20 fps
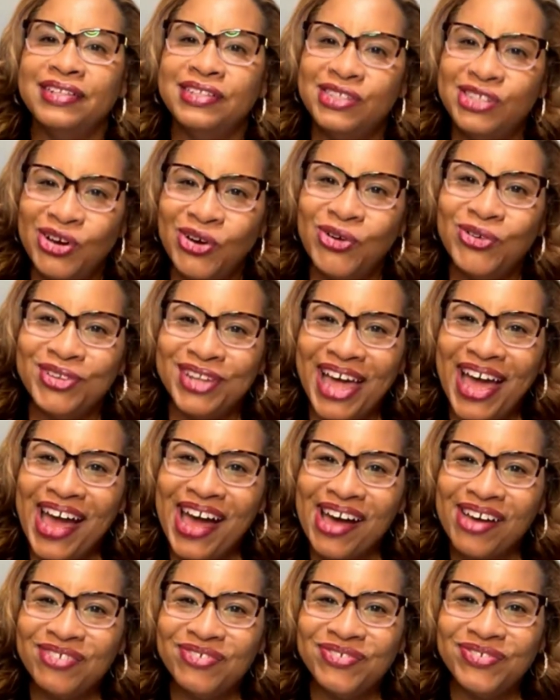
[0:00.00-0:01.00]
Don't
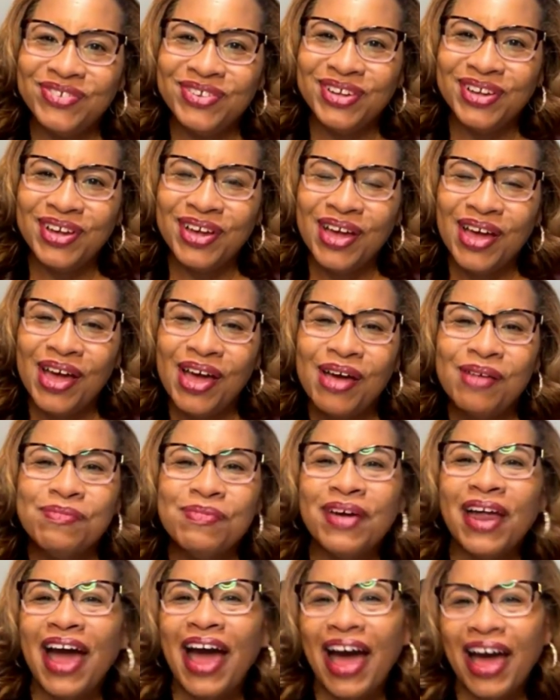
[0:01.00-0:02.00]
laugh,
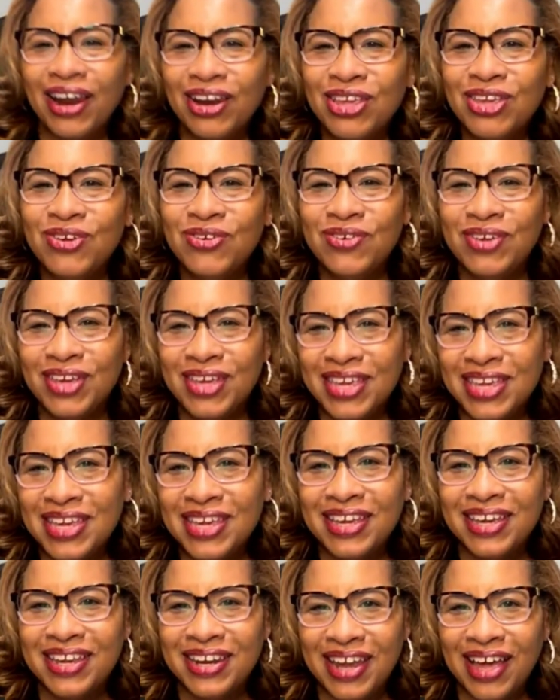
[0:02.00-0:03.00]
but how do you
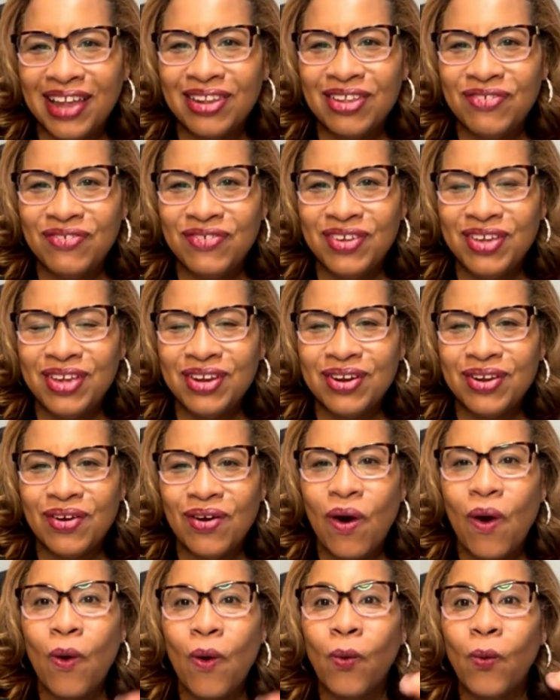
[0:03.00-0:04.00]
eat an elephant?
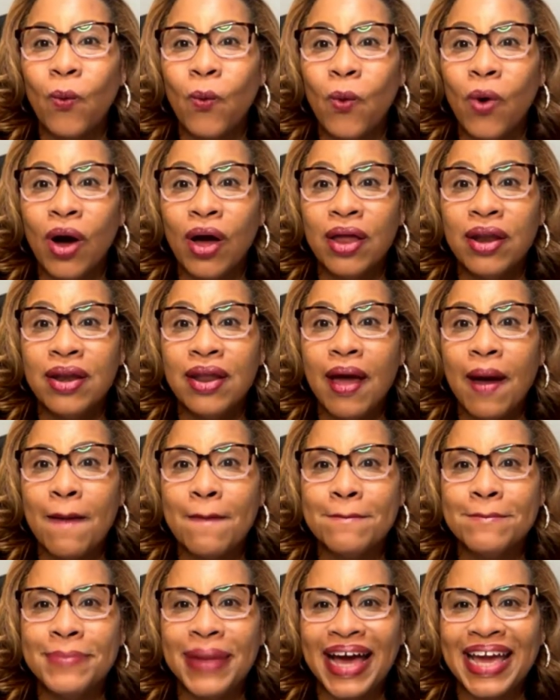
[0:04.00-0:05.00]
One
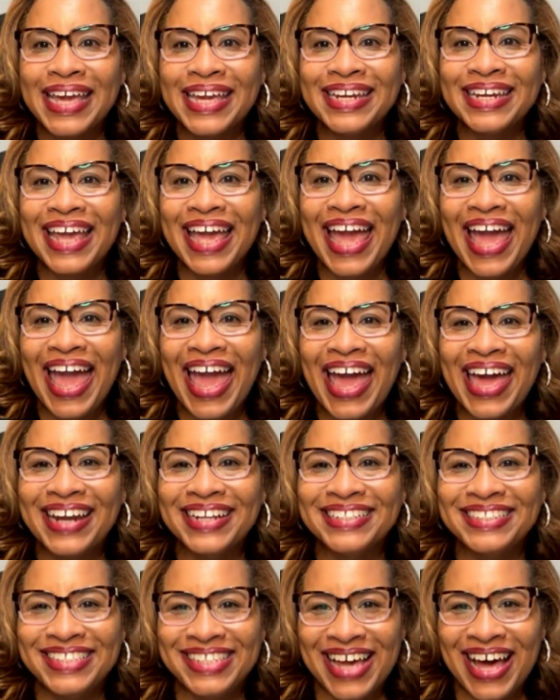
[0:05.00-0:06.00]
bite at
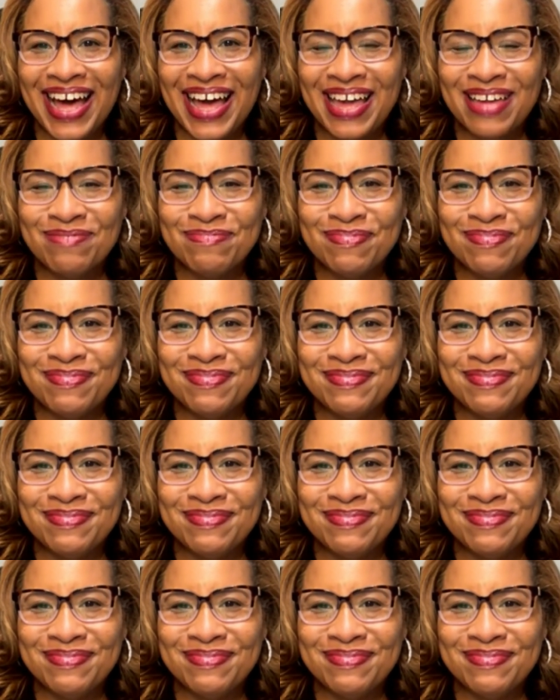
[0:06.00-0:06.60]
a time.